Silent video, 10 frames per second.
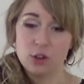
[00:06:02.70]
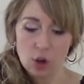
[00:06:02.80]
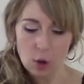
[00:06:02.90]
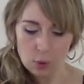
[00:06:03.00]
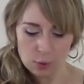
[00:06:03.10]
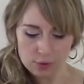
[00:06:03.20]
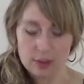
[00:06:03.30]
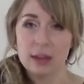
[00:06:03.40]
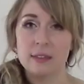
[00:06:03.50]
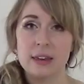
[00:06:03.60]
toes,
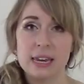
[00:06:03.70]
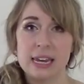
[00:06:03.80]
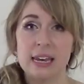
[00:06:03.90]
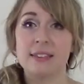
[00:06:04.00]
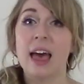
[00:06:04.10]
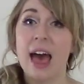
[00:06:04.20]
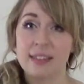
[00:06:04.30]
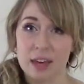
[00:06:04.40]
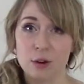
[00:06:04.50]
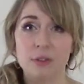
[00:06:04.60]
the knees, and
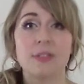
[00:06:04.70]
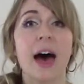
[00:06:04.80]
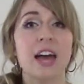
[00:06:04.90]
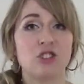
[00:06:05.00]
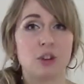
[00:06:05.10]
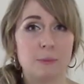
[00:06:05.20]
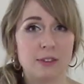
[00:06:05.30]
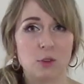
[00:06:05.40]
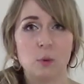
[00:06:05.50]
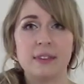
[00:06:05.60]
the inner thighs should be
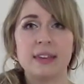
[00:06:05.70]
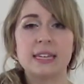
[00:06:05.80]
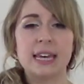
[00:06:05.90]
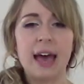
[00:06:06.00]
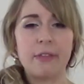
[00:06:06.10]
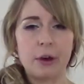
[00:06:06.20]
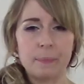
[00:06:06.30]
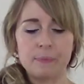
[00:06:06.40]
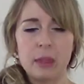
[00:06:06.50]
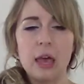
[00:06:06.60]
squeezing together.
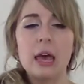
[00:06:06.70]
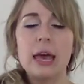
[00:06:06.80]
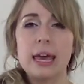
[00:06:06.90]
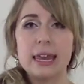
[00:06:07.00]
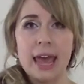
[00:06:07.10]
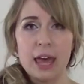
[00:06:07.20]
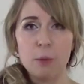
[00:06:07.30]
Inhale,